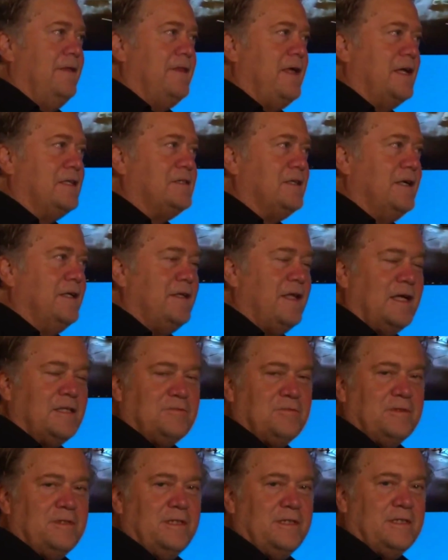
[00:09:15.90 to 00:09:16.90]
and
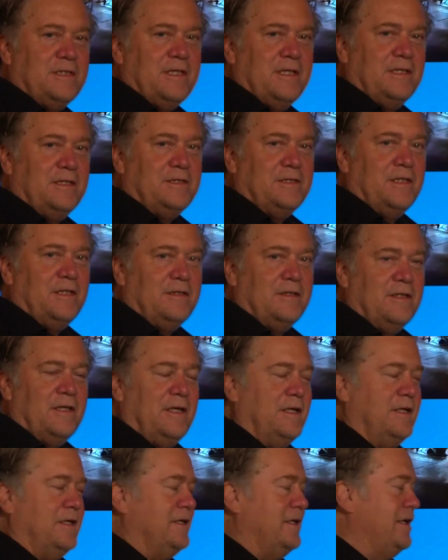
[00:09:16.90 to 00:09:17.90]
that's what these kids in
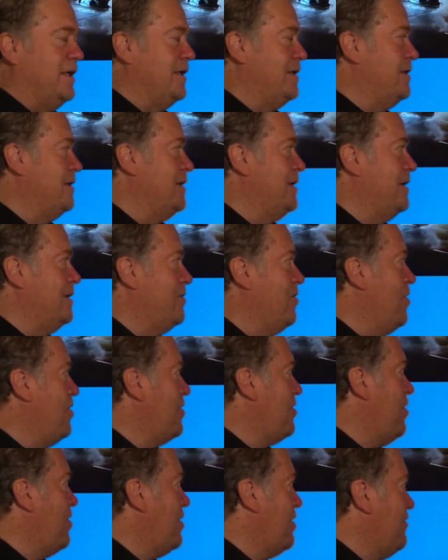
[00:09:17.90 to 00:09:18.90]

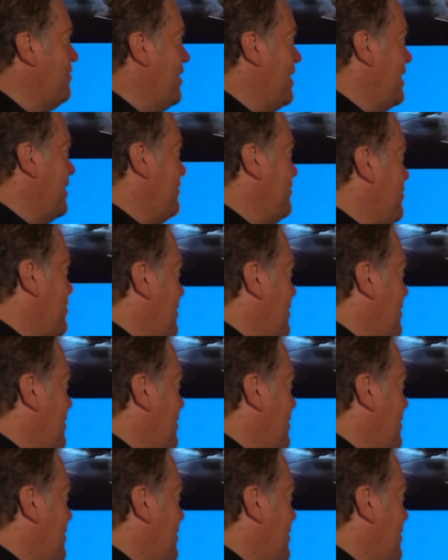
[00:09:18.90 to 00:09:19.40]
Hong Kong are fighting